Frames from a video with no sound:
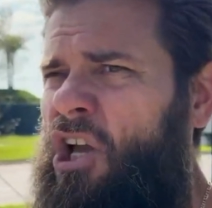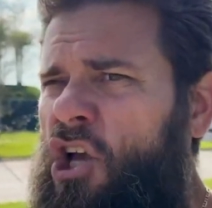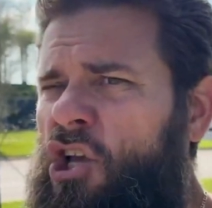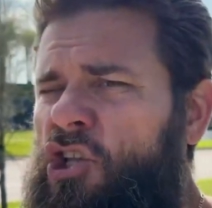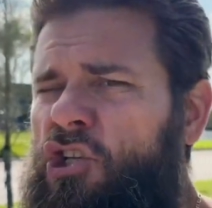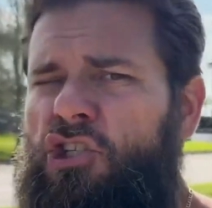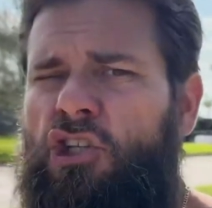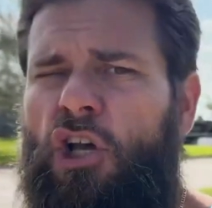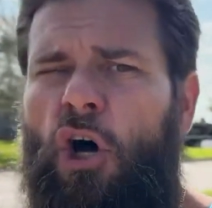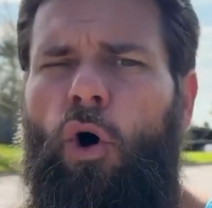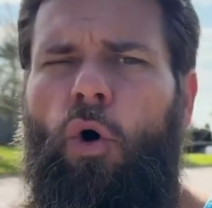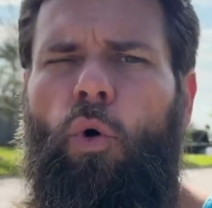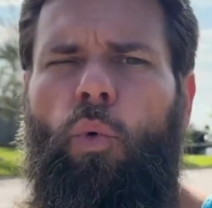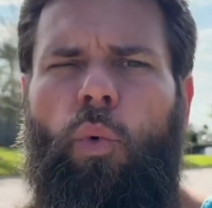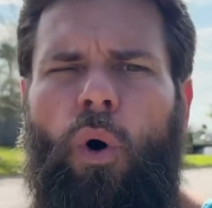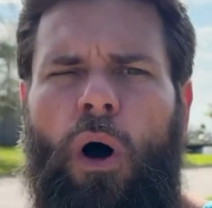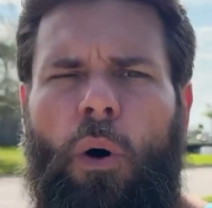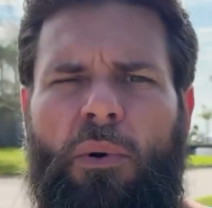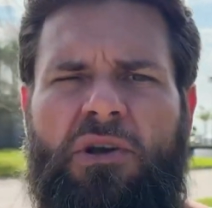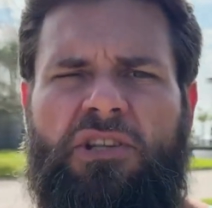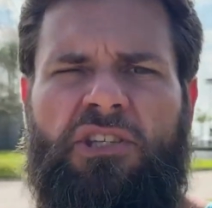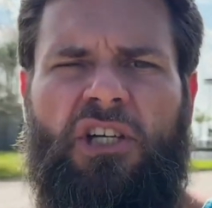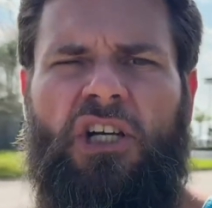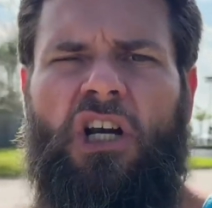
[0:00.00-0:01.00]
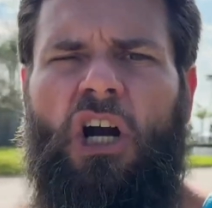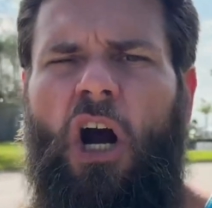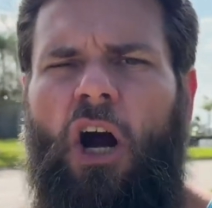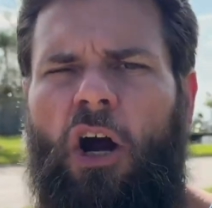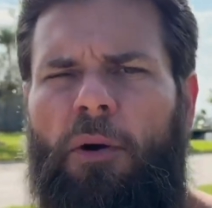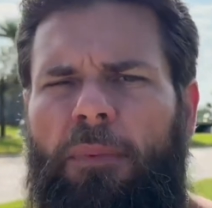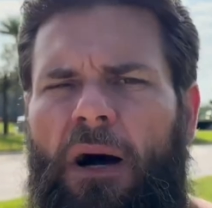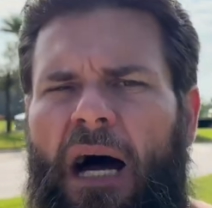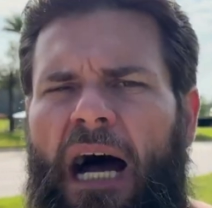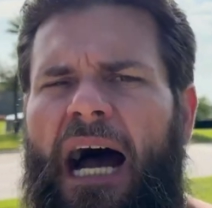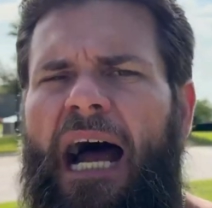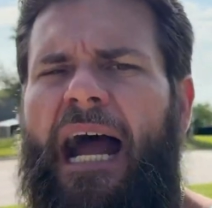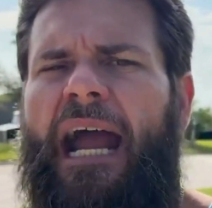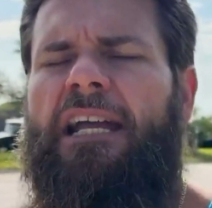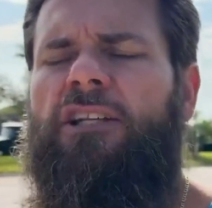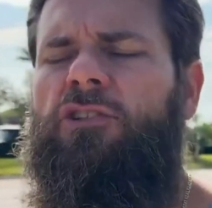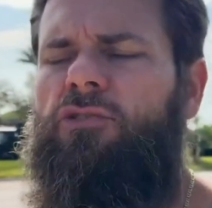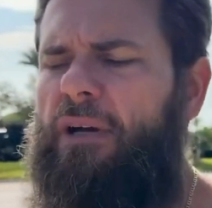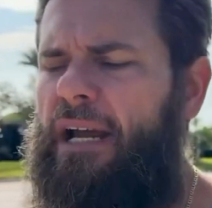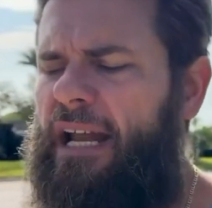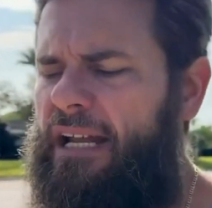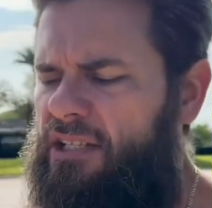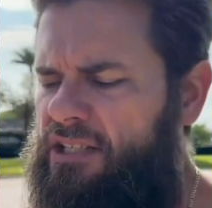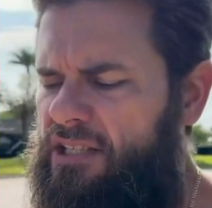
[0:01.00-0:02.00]
So what was the
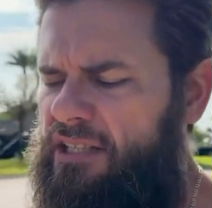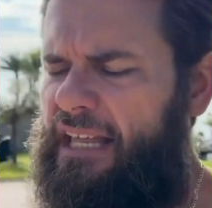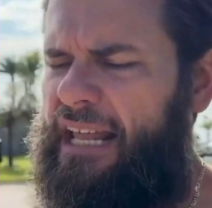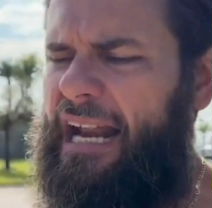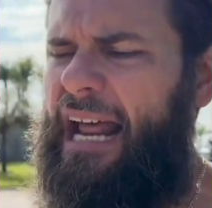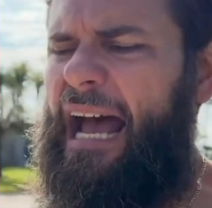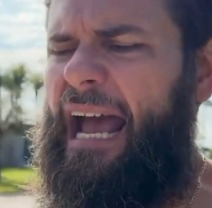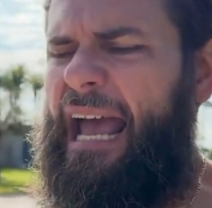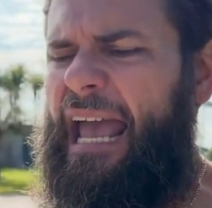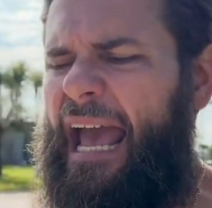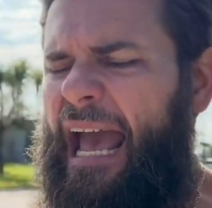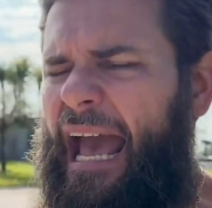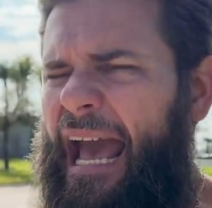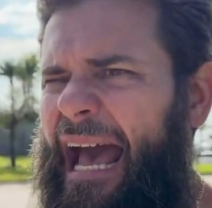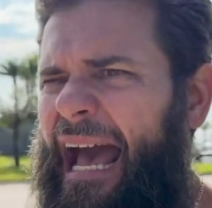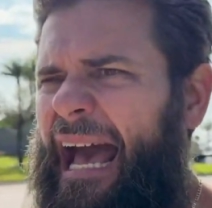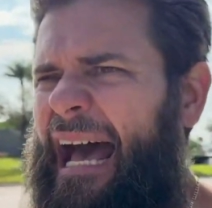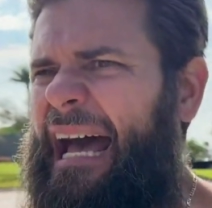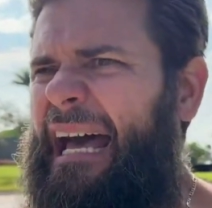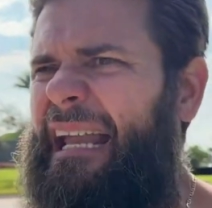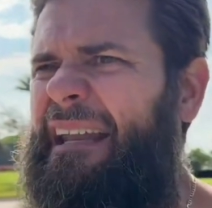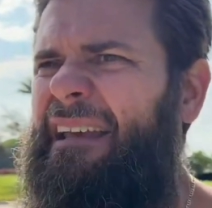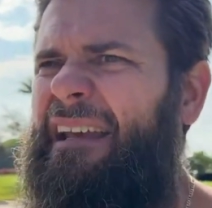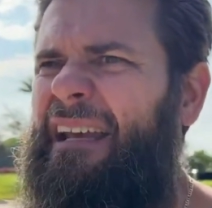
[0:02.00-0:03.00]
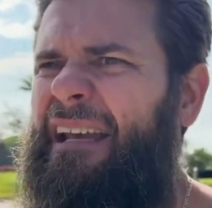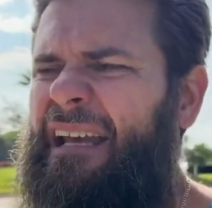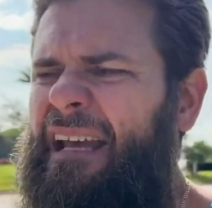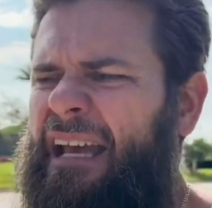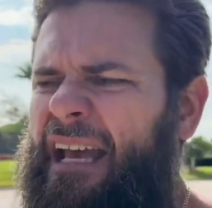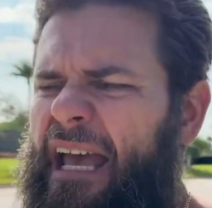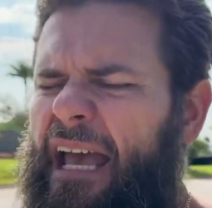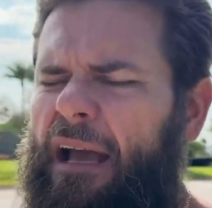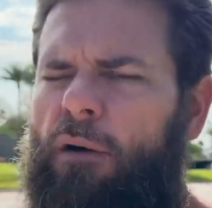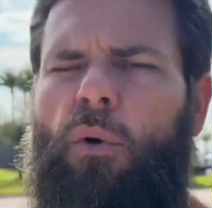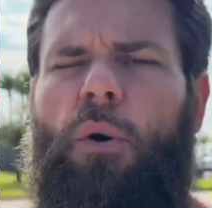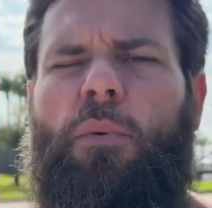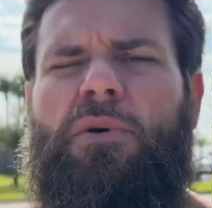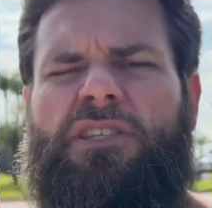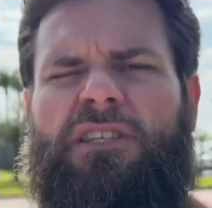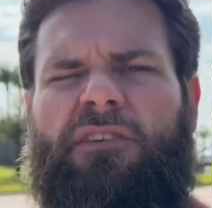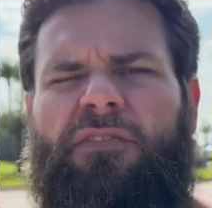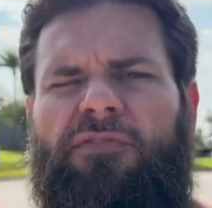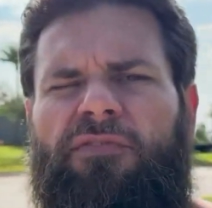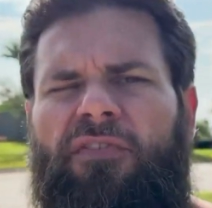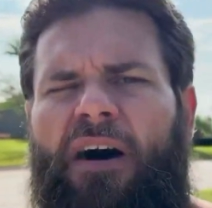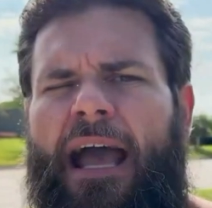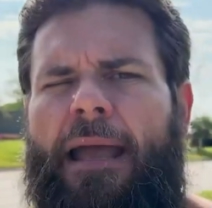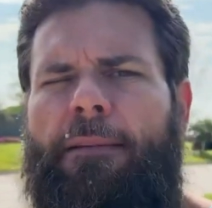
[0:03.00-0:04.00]
carbohydrates that I had and what was the
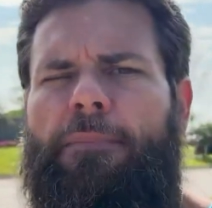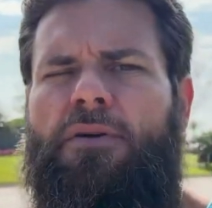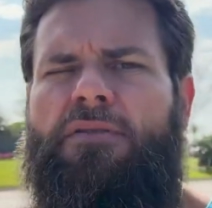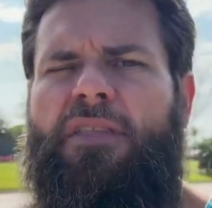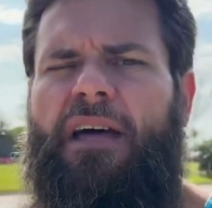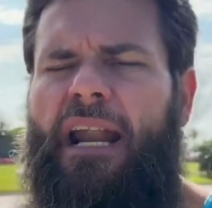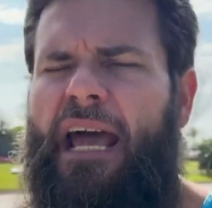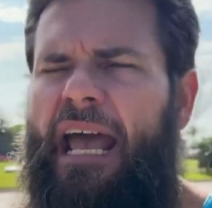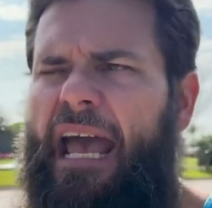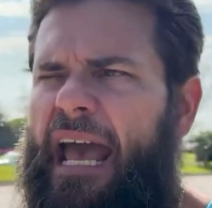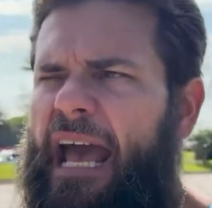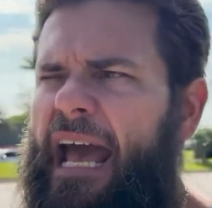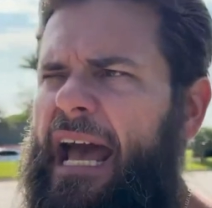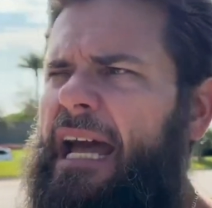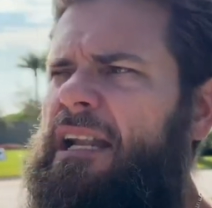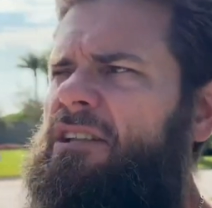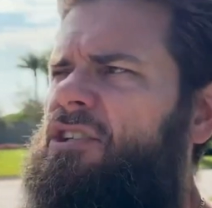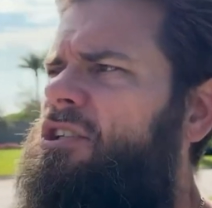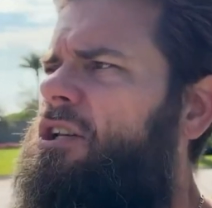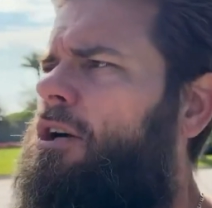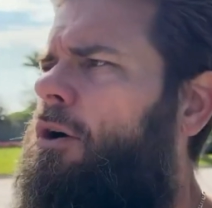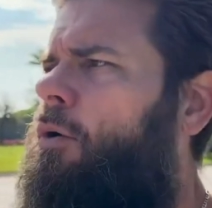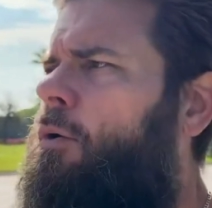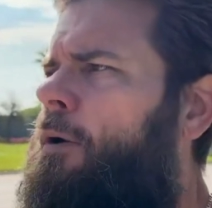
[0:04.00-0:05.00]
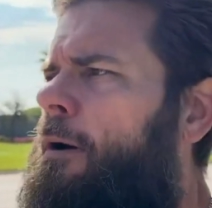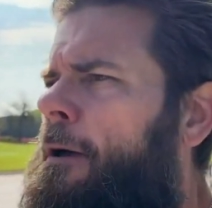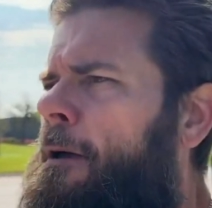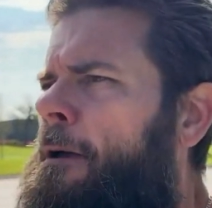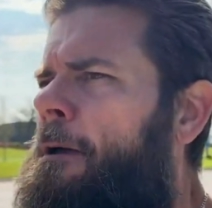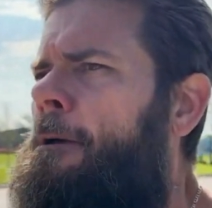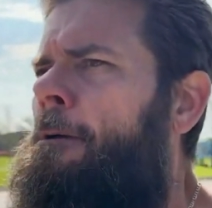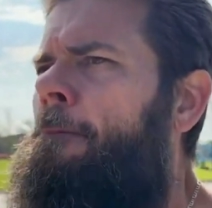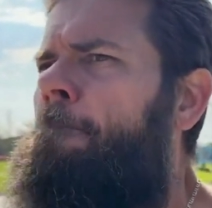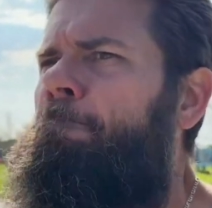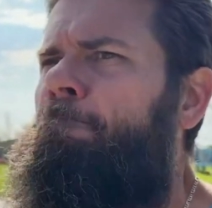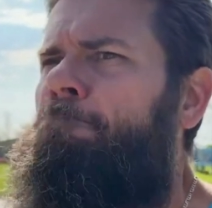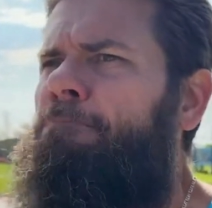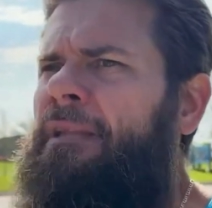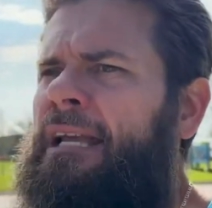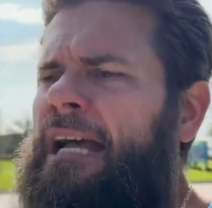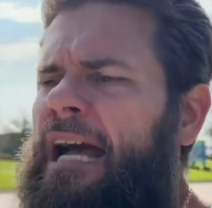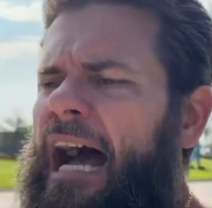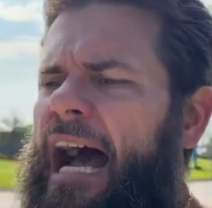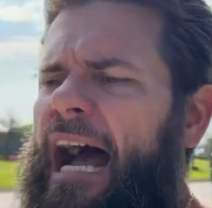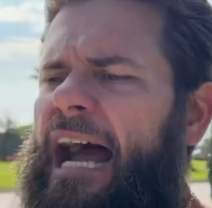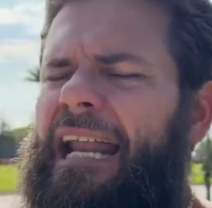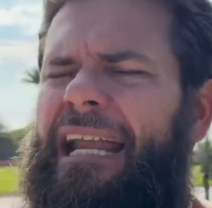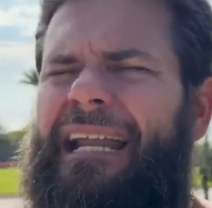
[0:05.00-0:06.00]
fiber that I had? So
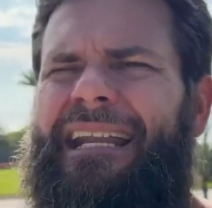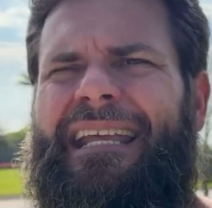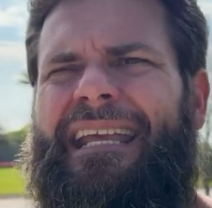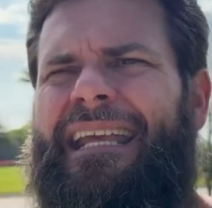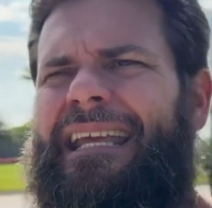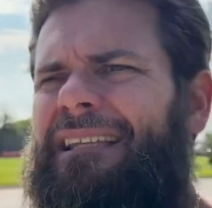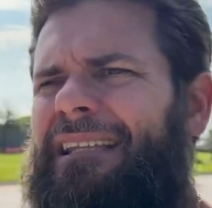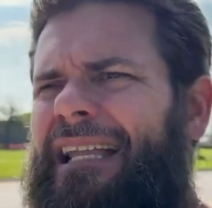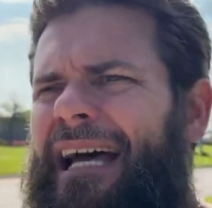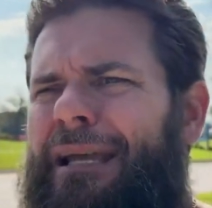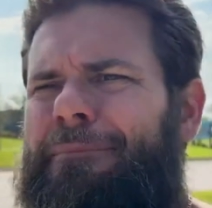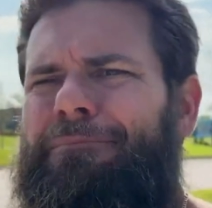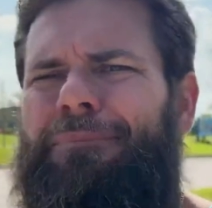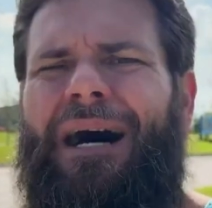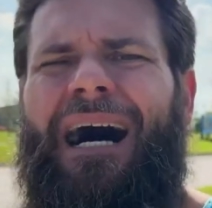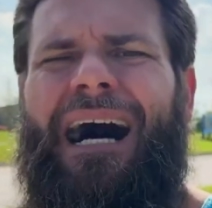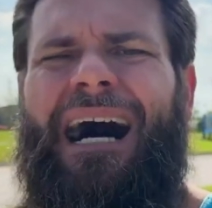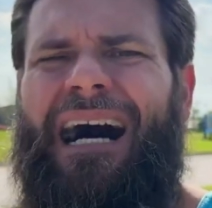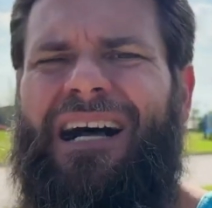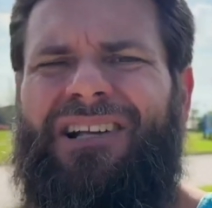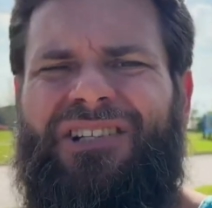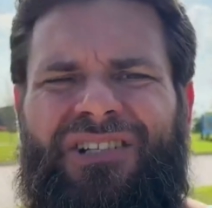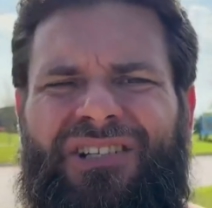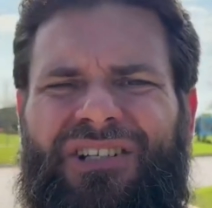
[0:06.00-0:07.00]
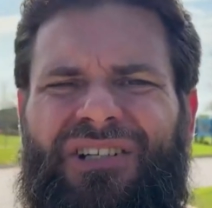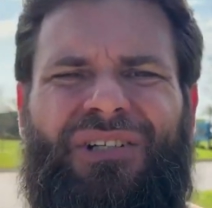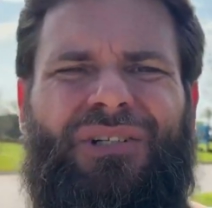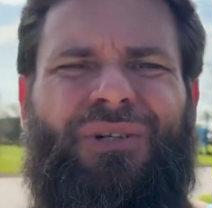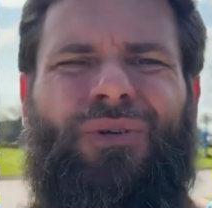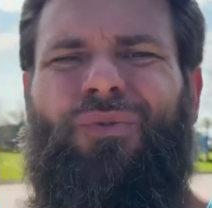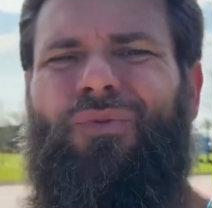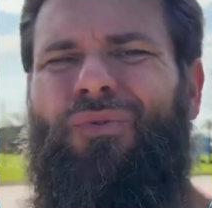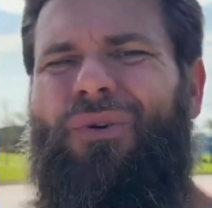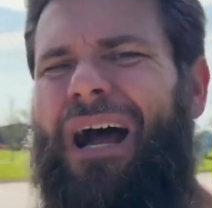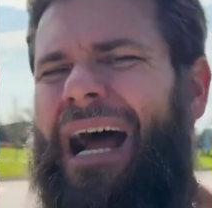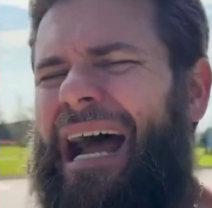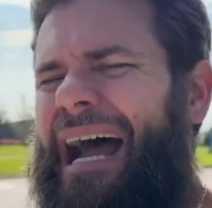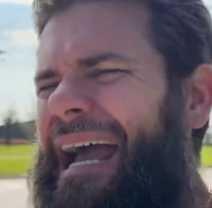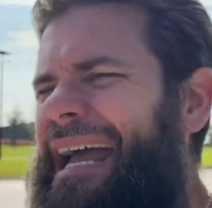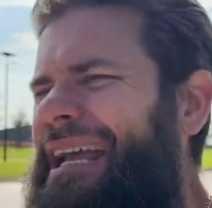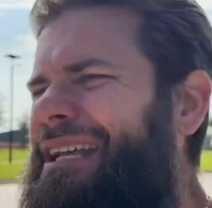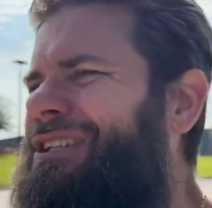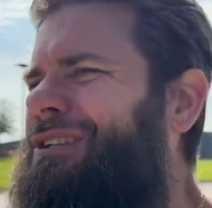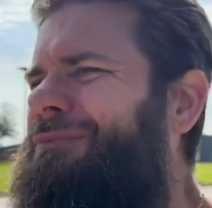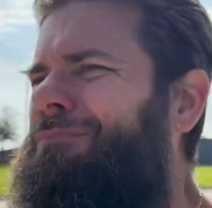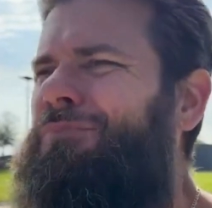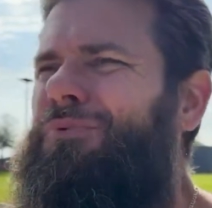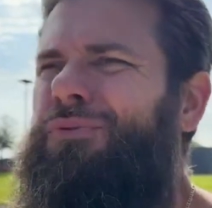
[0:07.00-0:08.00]
I didn't eat like pasta,
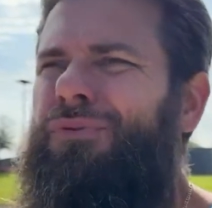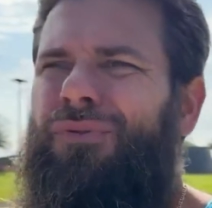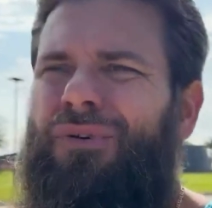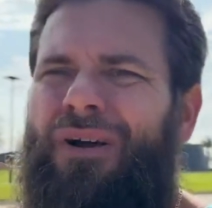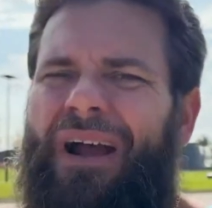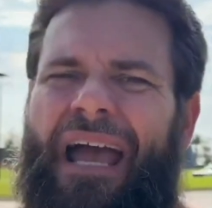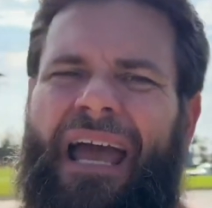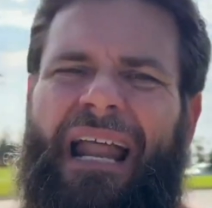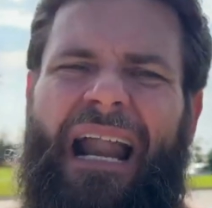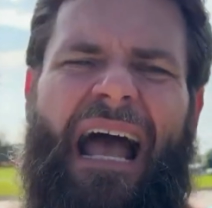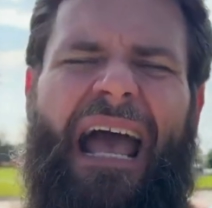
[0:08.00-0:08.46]
rice, bread.